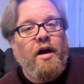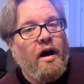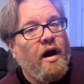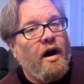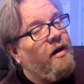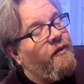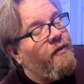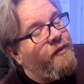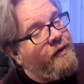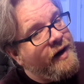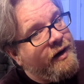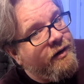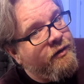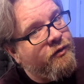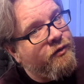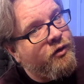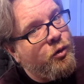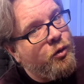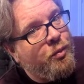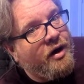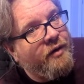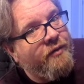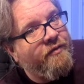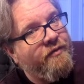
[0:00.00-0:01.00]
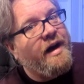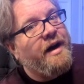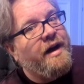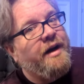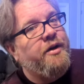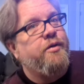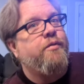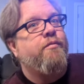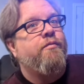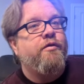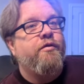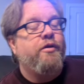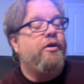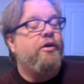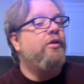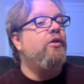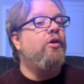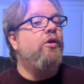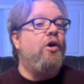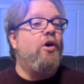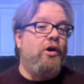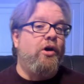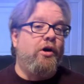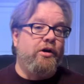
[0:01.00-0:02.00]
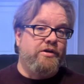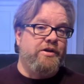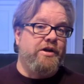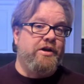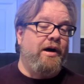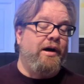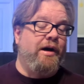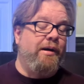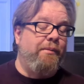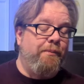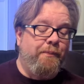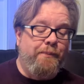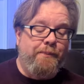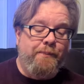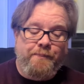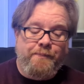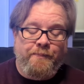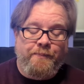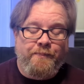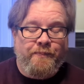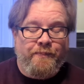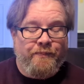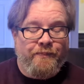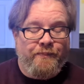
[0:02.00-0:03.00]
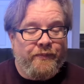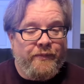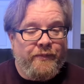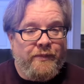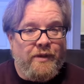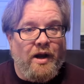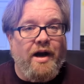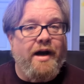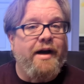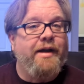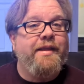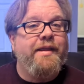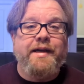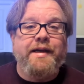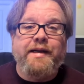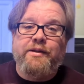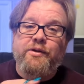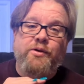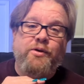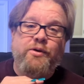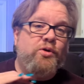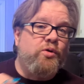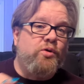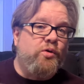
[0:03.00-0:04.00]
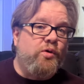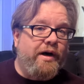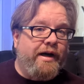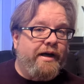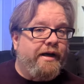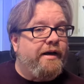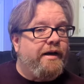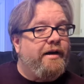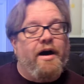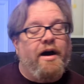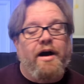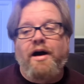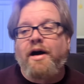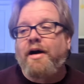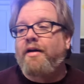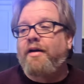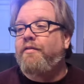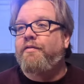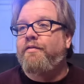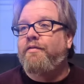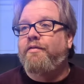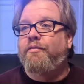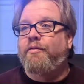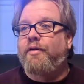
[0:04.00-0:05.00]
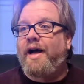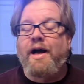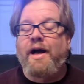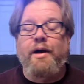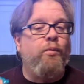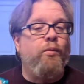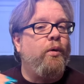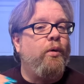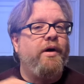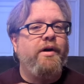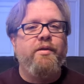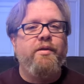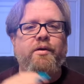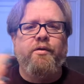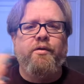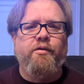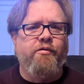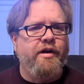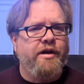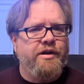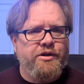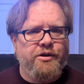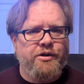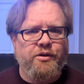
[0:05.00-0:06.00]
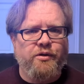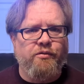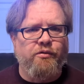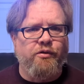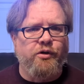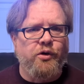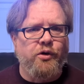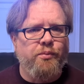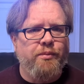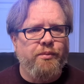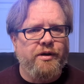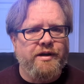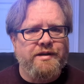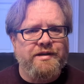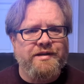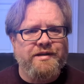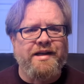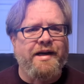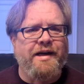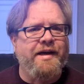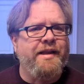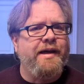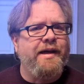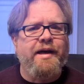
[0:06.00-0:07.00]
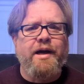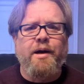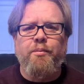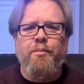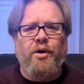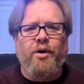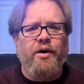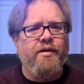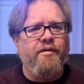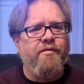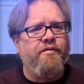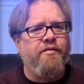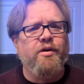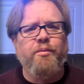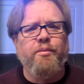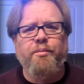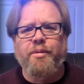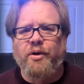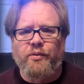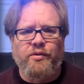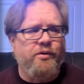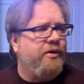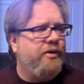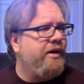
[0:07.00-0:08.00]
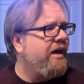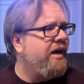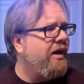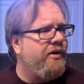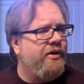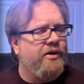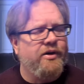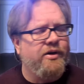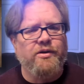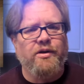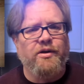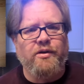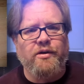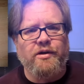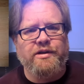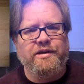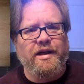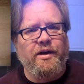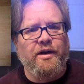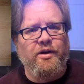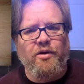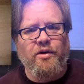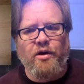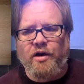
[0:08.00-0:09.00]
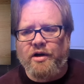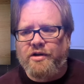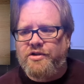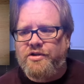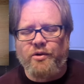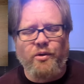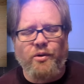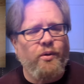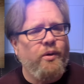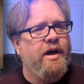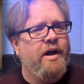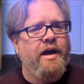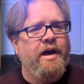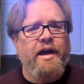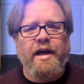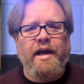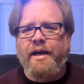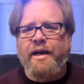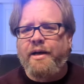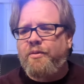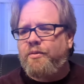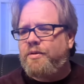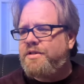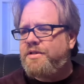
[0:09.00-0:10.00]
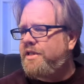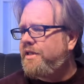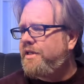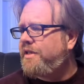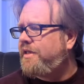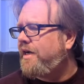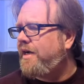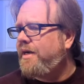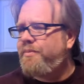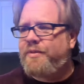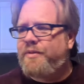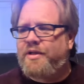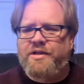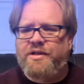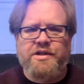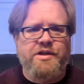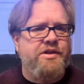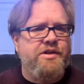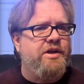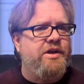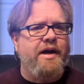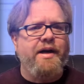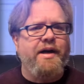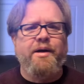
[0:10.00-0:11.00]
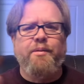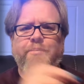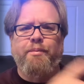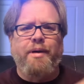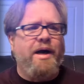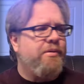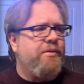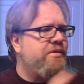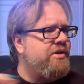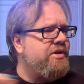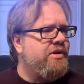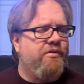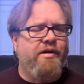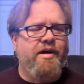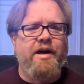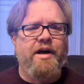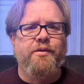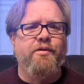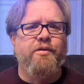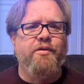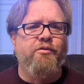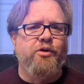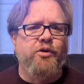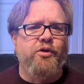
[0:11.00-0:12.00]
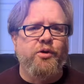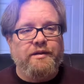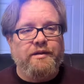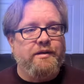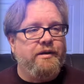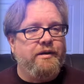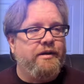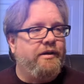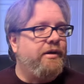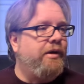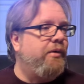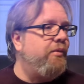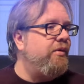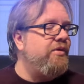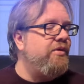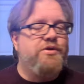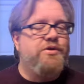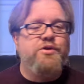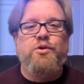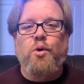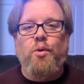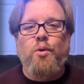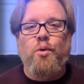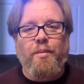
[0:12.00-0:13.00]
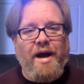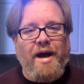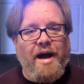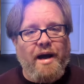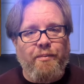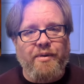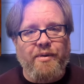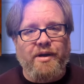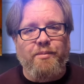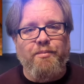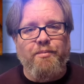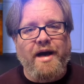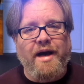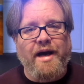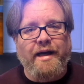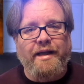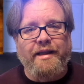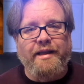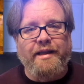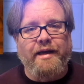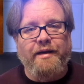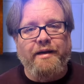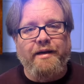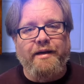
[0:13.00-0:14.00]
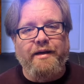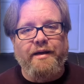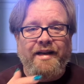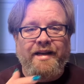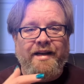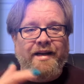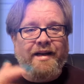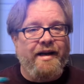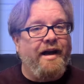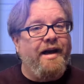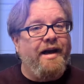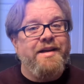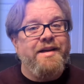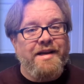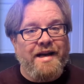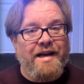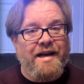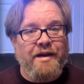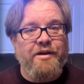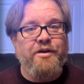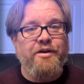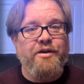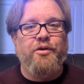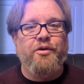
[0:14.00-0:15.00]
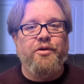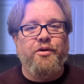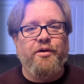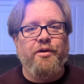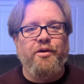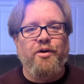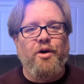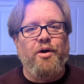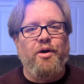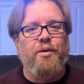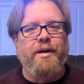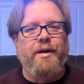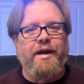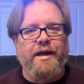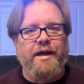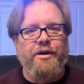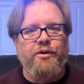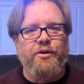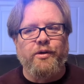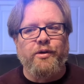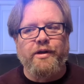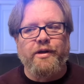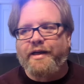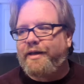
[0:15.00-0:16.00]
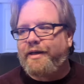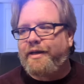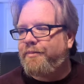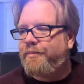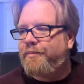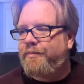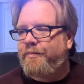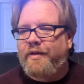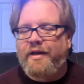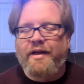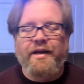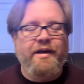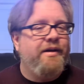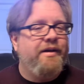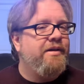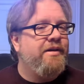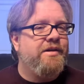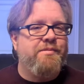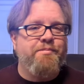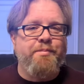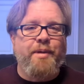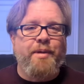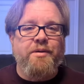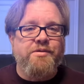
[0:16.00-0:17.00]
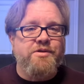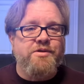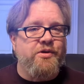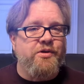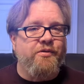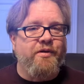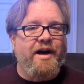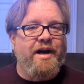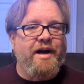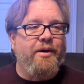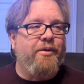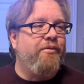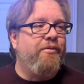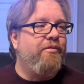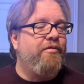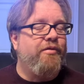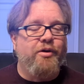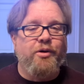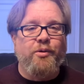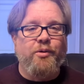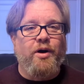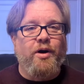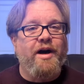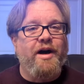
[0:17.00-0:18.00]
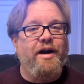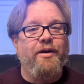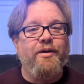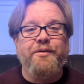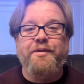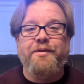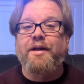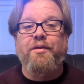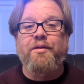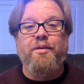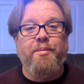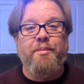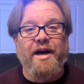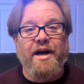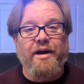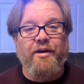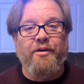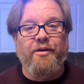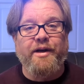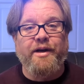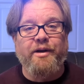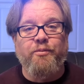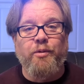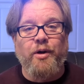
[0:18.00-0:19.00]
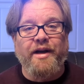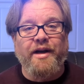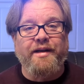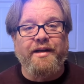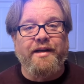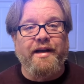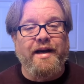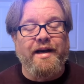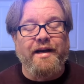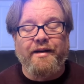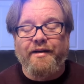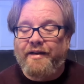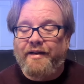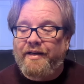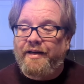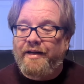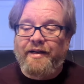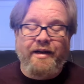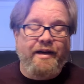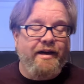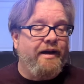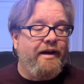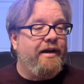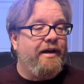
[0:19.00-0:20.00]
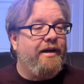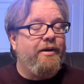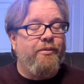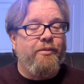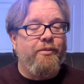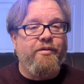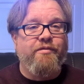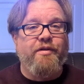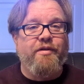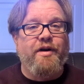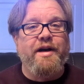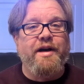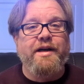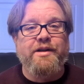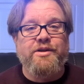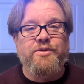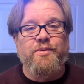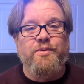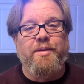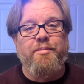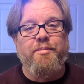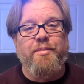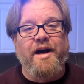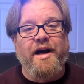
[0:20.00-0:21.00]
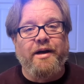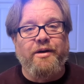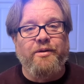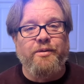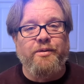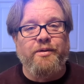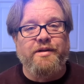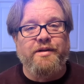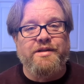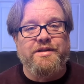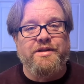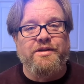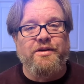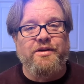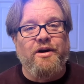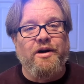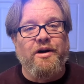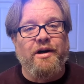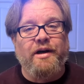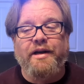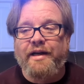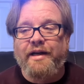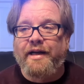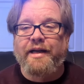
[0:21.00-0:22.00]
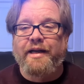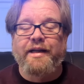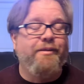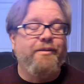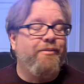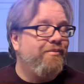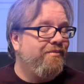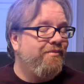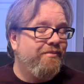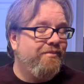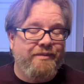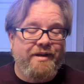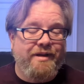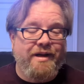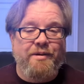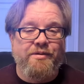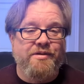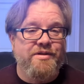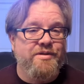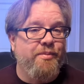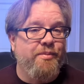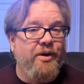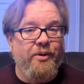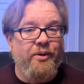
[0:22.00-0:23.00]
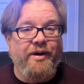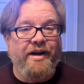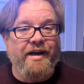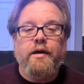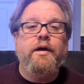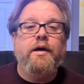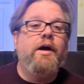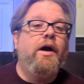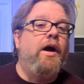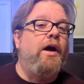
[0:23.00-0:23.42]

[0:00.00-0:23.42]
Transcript: I've had a robot vacuum for a long time. I think they're great. I've had one of the original Roombas. I think I bought it for about $300 at Costco, and it was the type that just kind of bounced around the room. There was no mapping back then, and you had to turn it on manually just bounced around for a while till the battery went dead and it would find its way back to its dock and that was about it.